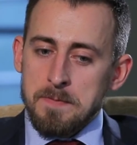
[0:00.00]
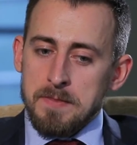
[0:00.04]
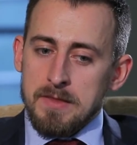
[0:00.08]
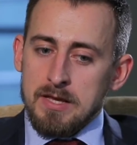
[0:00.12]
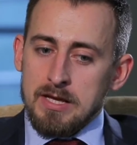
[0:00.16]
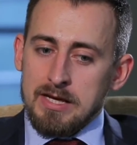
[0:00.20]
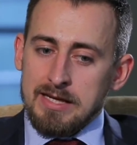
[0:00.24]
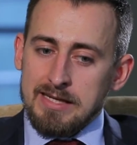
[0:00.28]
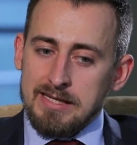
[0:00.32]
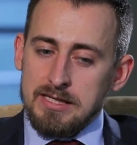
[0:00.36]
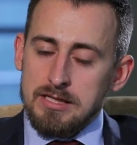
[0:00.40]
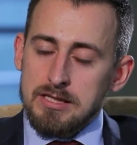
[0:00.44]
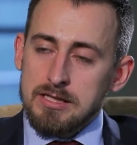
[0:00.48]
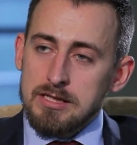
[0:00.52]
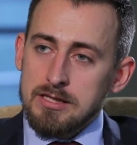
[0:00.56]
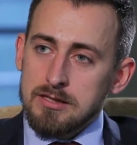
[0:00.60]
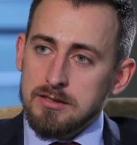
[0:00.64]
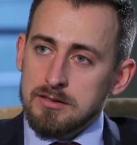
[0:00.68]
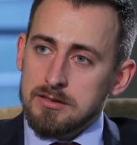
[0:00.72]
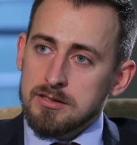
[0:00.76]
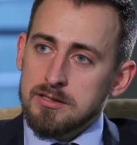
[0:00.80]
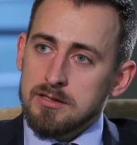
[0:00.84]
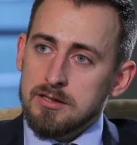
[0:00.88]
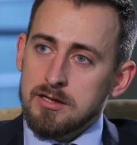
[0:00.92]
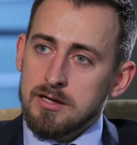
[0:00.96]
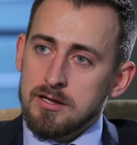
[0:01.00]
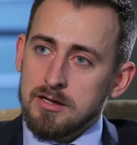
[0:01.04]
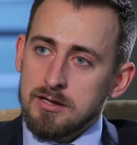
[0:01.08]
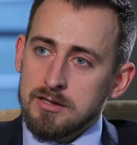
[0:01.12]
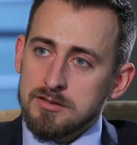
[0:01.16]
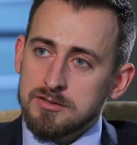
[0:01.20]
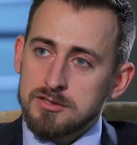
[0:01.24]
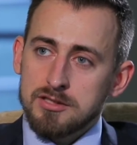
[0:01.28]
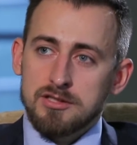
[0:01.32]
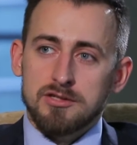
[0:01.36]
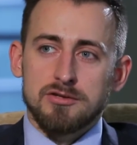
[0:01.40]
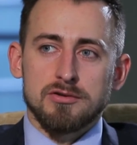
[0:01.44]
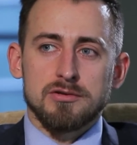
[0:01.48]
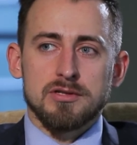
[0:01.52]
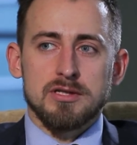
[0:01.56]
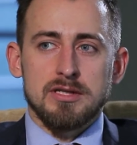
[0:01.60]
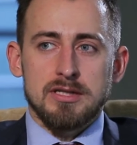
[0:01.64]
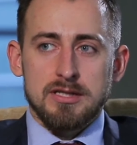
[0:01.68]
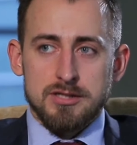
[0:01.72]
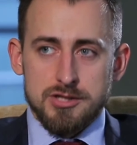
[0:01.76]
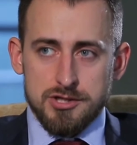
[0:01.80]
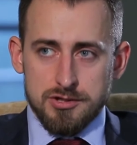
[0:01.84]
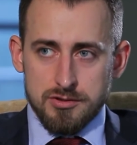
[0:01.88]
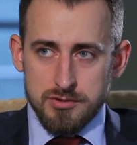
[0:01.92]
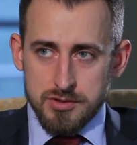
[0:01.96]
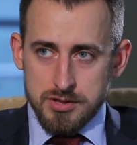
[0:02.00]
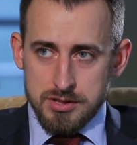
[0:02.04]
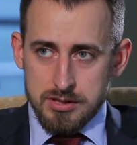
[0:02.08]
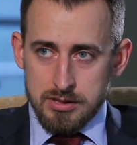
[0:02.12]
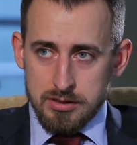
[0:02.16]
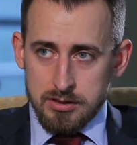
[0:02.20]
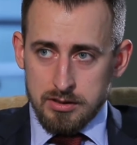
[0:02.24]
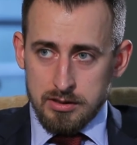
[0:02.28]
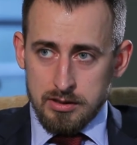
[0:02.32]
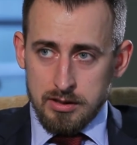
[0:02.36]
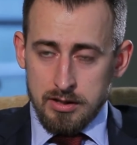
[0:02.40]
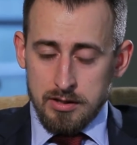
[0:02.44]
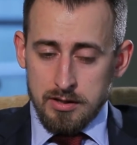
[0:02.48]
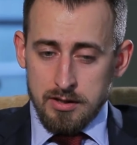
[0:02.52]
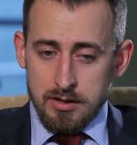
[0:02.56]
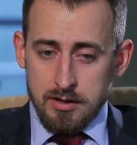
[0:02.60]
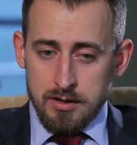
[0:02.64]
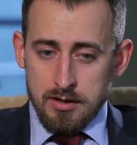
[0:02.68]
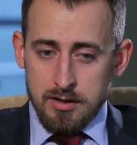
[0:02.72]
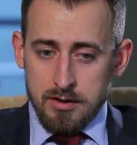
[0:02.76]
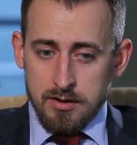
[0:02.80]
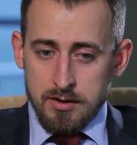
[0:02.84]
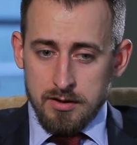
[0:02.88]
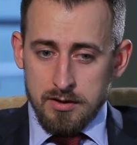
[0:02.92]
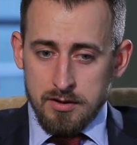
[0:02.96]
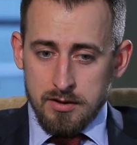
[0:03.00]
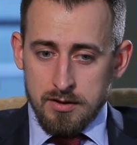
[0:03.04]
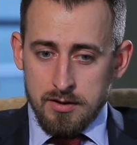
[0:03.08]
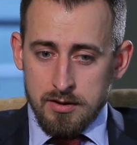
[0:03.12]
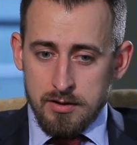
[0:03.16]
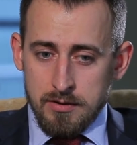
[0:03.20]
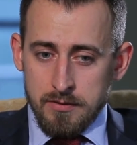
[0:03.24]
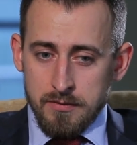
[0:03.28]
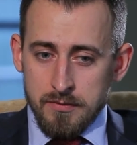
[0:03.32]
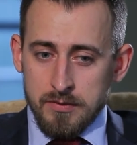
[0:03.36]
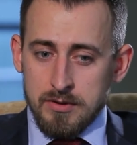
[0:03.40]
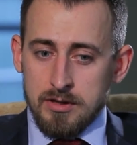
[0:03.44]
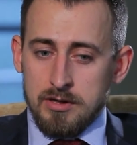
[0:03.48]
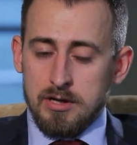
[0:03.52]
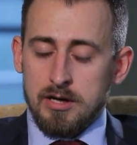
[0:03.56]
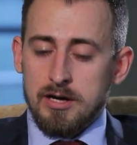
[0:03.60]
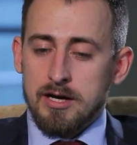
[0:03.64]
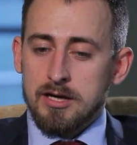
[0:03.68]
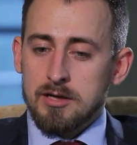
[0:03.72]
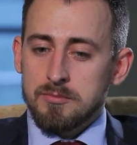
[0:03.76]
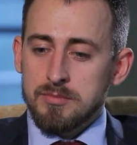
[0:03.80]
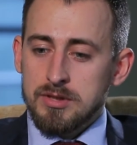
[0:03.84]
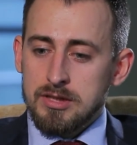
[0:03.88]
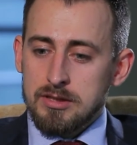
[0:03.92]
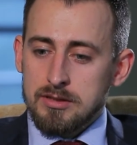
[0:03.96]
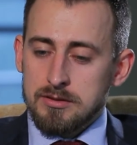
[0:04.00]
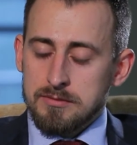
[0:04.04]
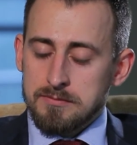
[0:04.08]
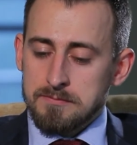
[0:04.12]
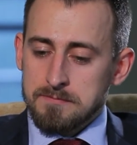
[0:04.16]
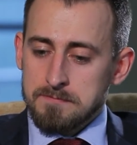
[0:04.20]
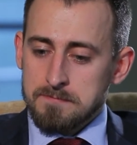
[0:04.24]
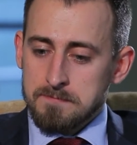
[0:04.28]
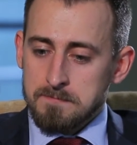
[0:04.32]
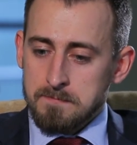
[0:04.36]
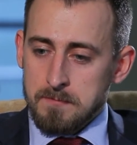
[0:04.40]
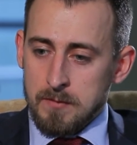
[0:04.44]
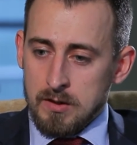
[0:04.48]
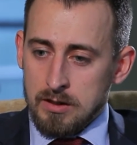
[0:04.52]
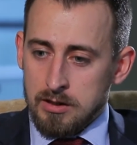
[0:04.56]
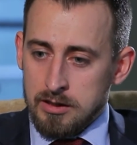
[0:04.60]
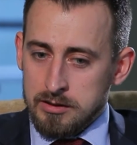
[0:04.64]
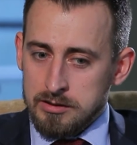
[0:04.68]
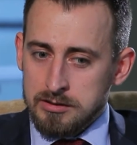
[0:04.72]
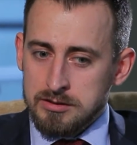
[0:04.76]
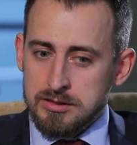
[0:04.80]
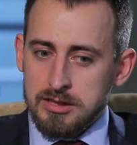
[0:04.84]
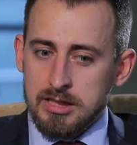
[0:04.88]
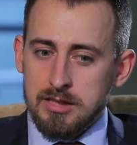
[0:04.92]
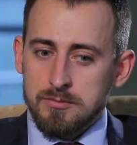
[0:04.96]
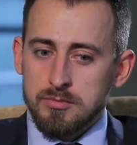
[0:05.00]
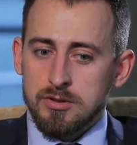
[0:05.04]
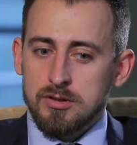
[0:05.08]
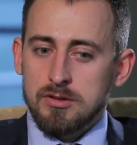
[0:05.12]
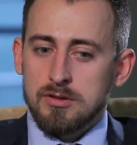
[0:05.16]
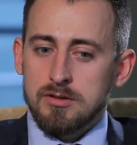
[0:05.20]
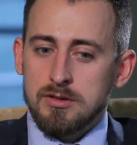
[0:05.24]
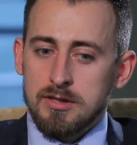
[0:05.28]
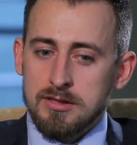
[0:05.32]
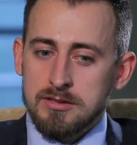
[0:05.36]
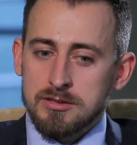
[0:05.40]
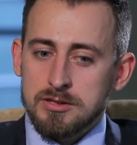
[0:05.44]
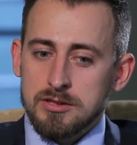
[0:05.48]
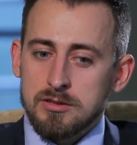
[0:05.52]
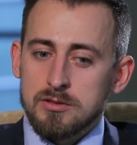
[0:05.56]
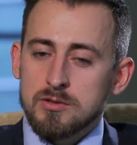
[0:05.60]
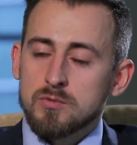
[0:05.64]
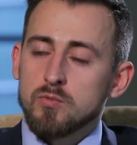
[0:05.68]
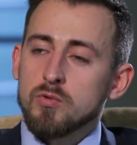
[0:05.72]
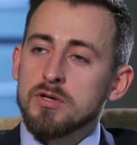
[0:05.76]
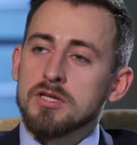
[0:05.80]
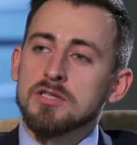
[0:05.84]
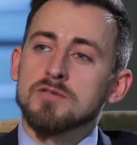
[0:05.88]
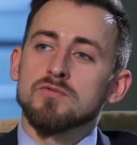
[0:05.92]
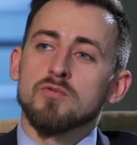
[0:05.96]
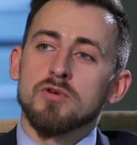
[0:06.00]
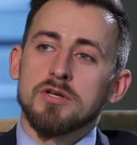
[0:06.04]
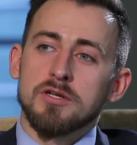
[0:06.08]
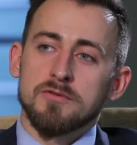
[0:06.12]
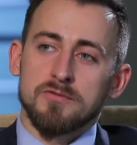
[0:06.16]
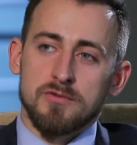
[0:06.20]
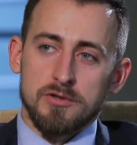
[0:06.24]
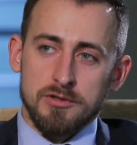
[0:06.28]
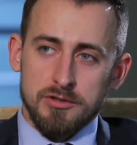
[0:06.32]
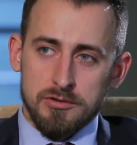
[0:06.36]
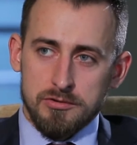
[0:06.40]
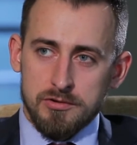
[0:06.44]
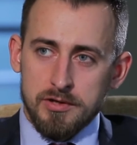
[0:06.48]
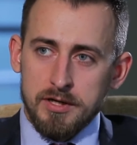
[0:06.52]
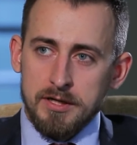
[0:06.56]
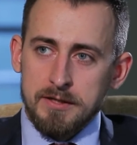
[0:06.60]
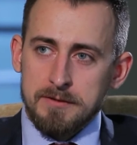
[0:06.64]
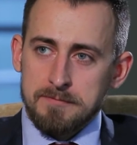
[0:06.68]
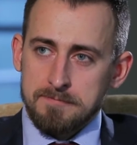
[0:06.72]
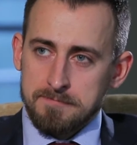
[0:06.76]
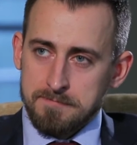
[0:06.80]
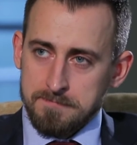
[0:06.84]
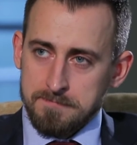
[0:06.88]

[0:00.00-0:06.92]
key security issues that are going to be on the table until 2020 for Ukraine?